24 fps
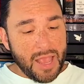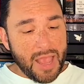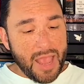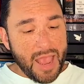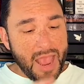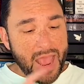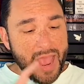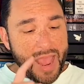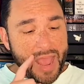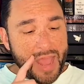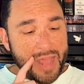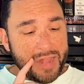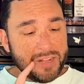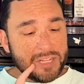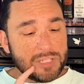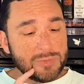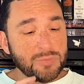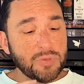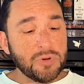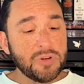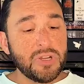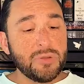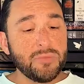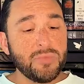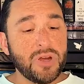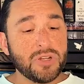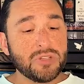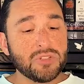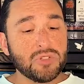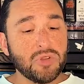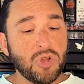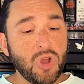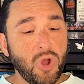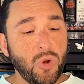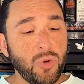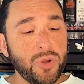And it's pretty
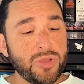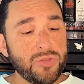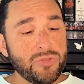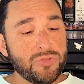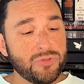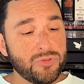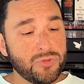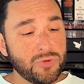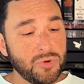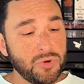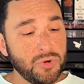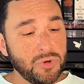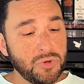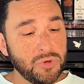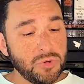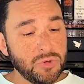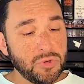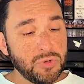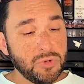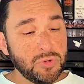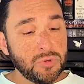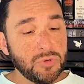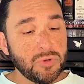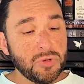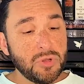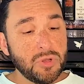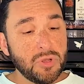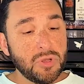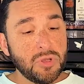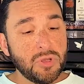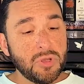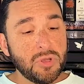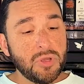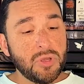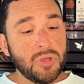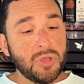much going through
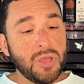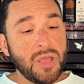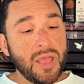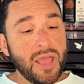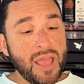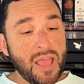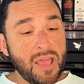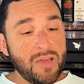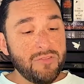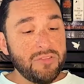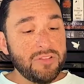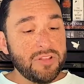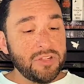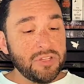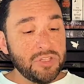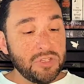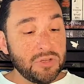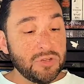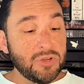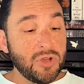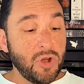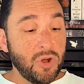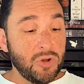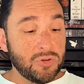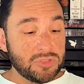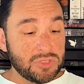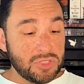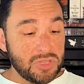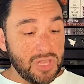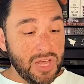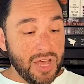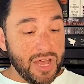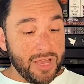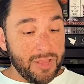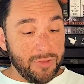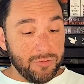Evelyn Hugo's
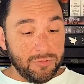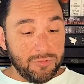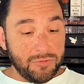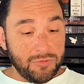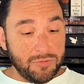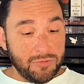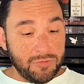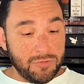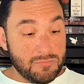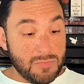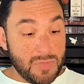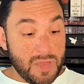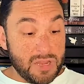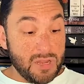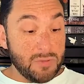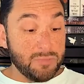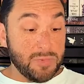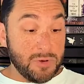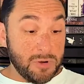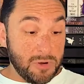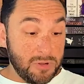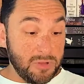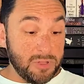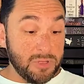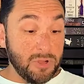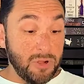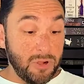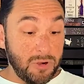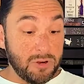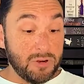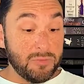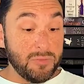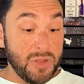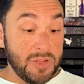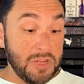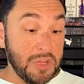life and apparently all
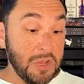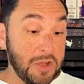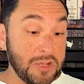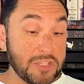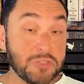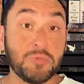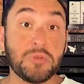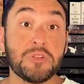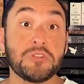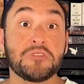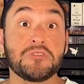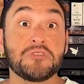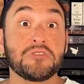her many husbands.